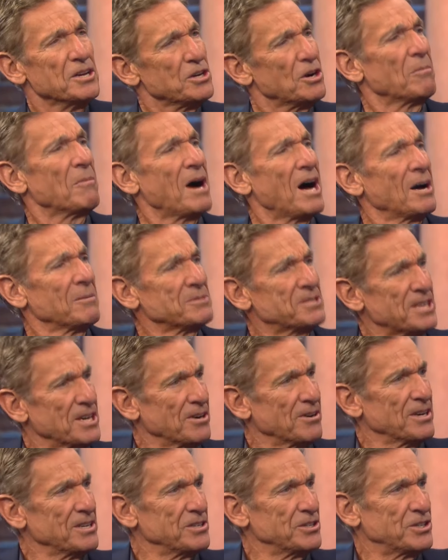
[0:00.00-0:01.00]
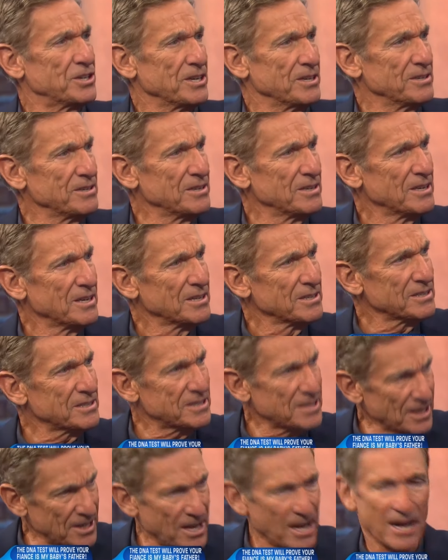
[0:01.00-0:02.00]
your mom's here, isn't she? My mom's here.
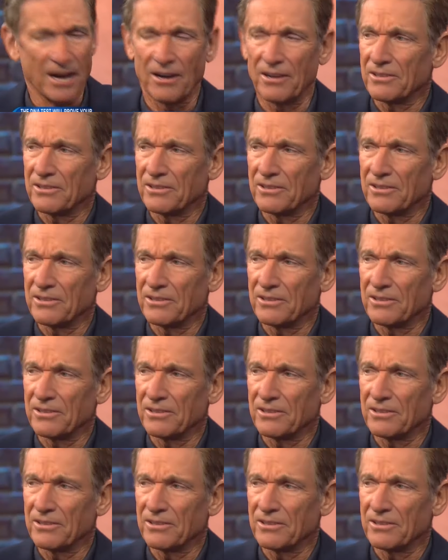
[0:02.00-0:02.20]
Danelle.